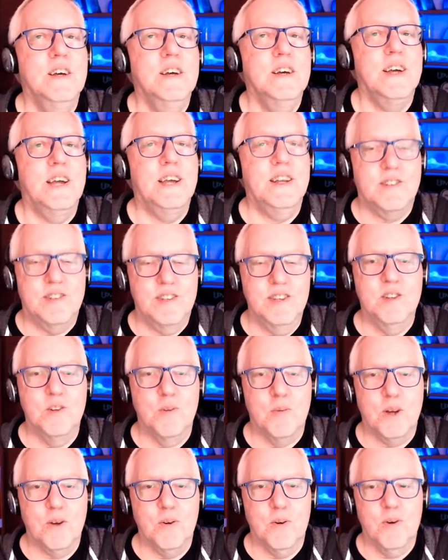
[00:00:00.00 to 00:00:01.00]
It's in the
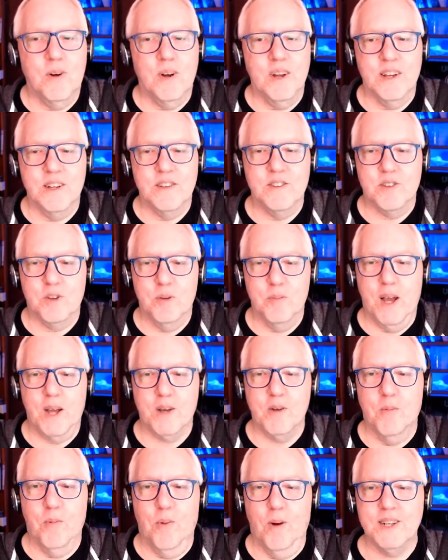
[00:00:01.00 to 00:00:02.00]
recordings. Go back
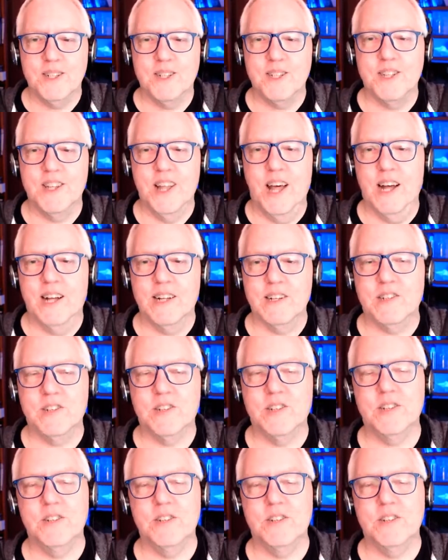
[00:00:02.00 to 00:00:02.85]
and watch that.